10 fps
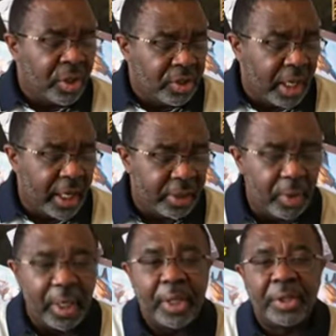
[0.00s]
Shout out to
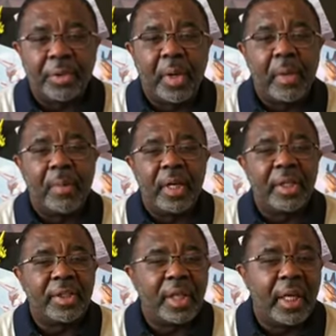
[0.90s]
our Instagram
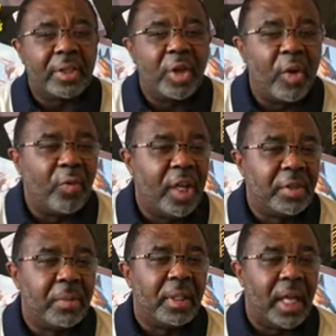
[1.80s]
audience. Shout out to our
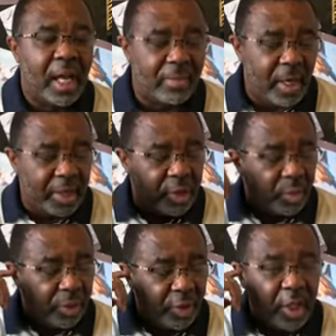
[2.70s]
Facebook Live audience.
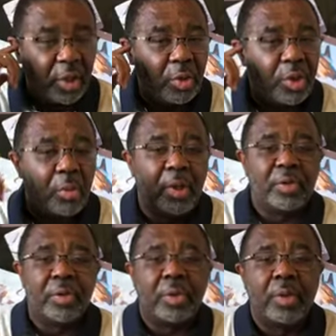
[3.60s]
We thank you so much
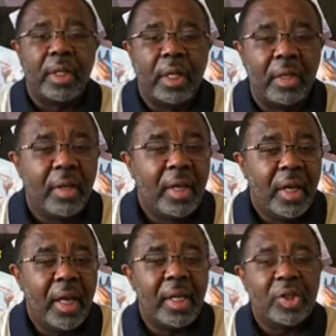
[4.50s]
for tuning in.
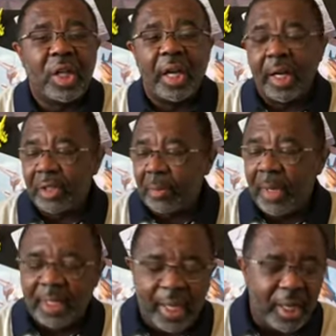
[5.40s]
Hey, shout out to
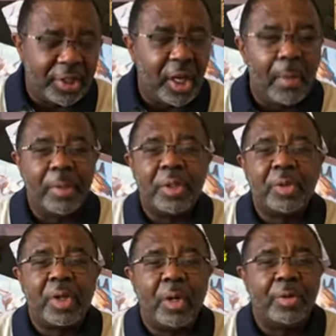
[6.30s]
my guy Thomas
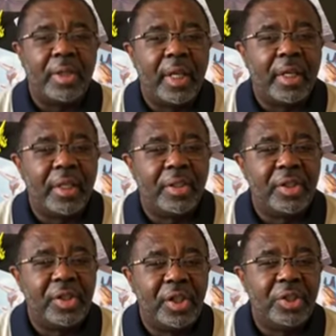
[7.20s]
who's on today. Good to
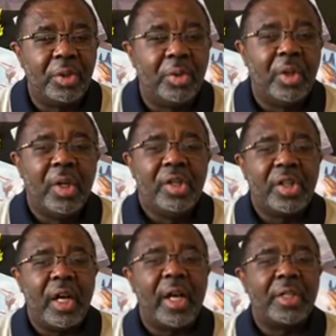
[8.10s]
see you.
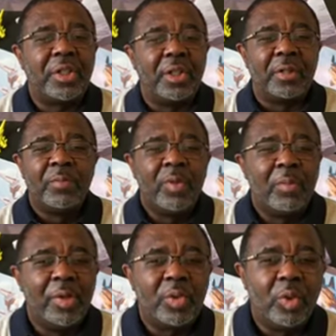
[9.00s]
Shout out to
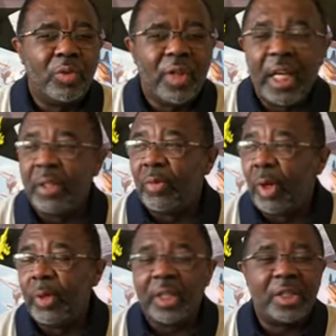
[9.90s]
Miss Ruth
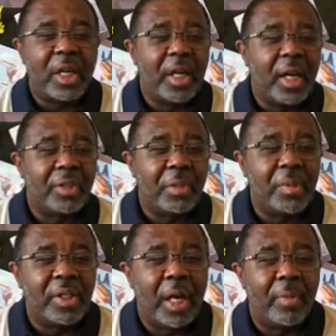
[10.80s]
Landaverde. Shout out to
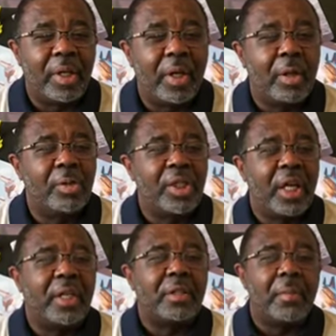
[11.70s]
Miss Irene Holmes.
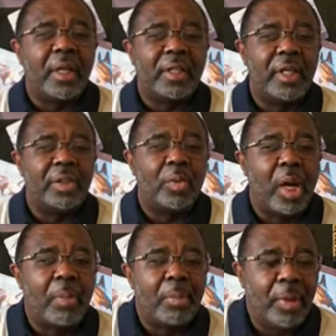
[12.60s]
Shout out to my cousin
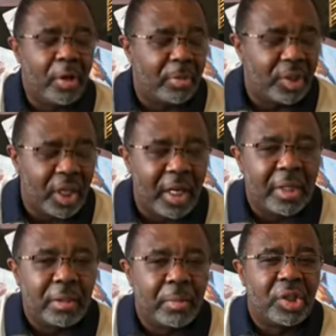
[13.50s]
Robert Perryman. Shout
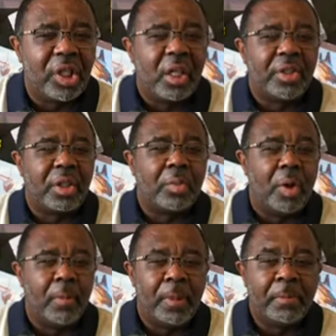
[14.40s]
out to Miss Sheila T.
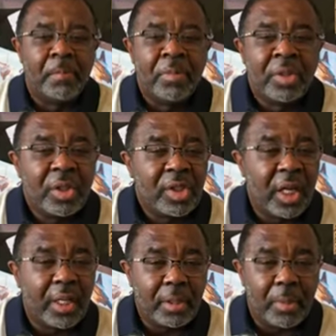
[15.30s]
Roby.
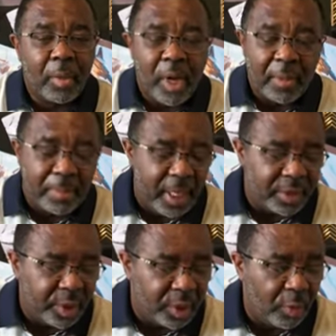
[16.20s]
Shout out to my wife,
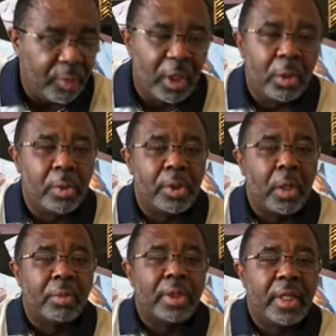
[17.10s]
Pastor Sophia, who's
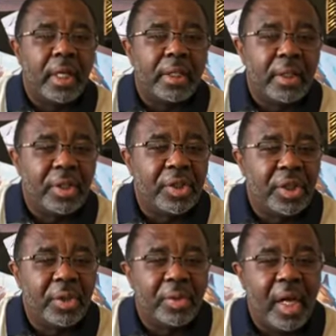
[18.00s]
on today. Good to
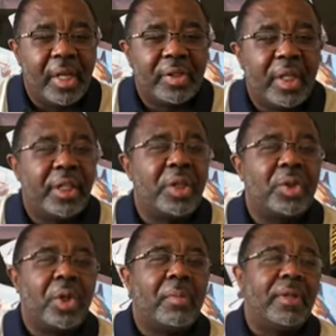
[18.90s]
see you guys. Thank you
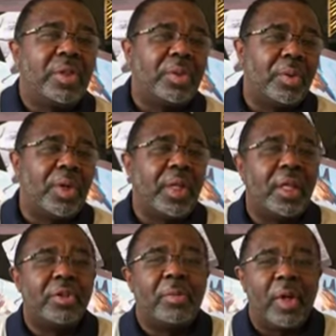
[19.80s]
so much for tuning
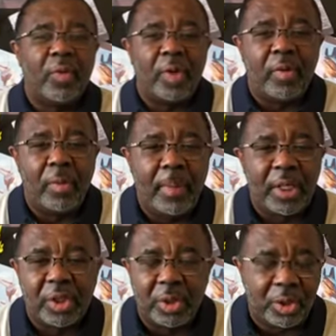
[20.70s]
in. Do me a favor.
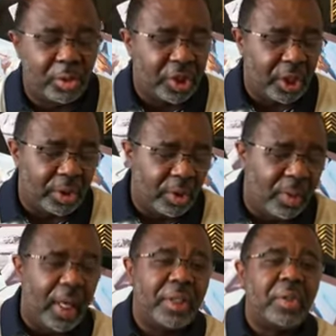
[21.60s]
Make sure you share, you
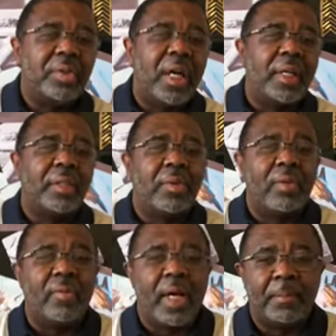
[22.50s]
like, you tag, you
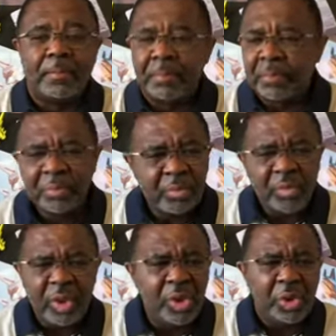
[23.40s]
invite.
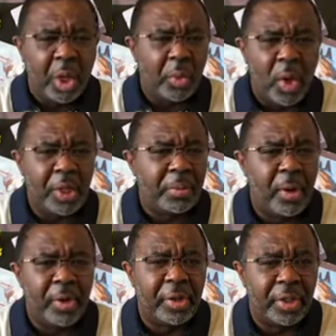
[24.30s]
Start a watch
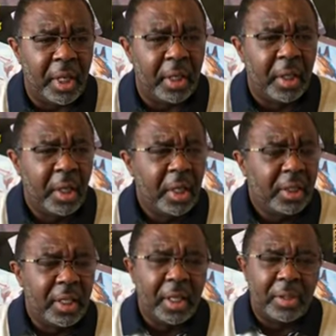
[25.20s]
party today
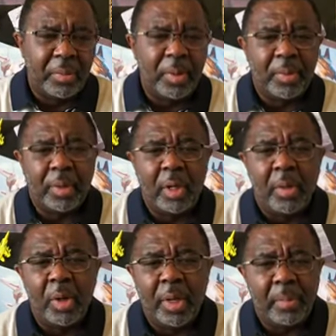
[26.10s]
get other people to come
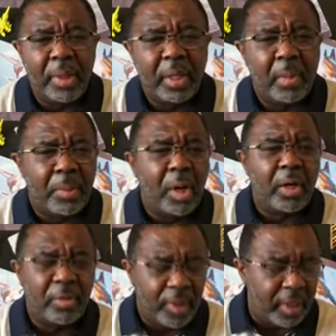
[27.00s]
on and be a
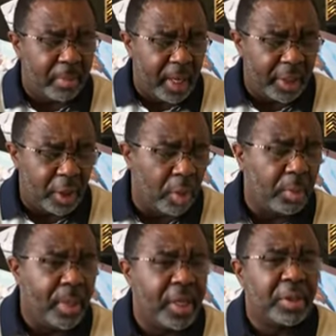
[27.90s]
part of In the Backyard
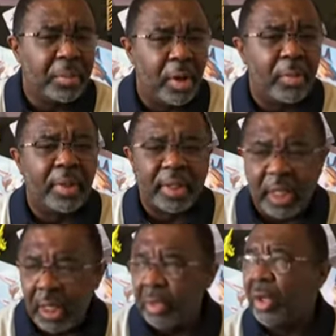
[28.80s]
with Pastor Perryman.
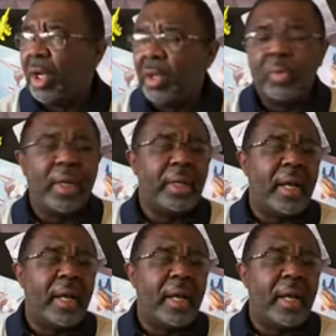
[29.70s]
Again, we are